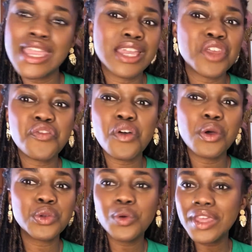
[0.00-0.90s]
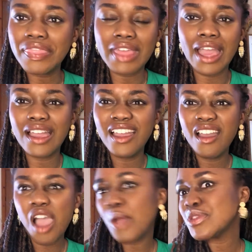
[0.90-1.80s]
And I felt annoyed that
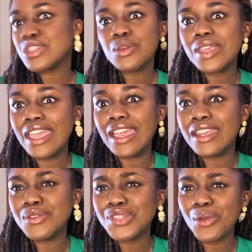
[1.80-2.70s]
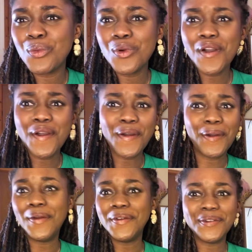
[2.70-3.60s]
I was doing it. And it was like,
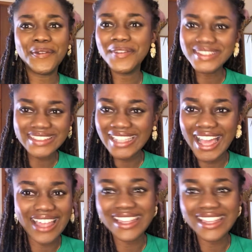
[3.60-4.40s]
whoa, what's that?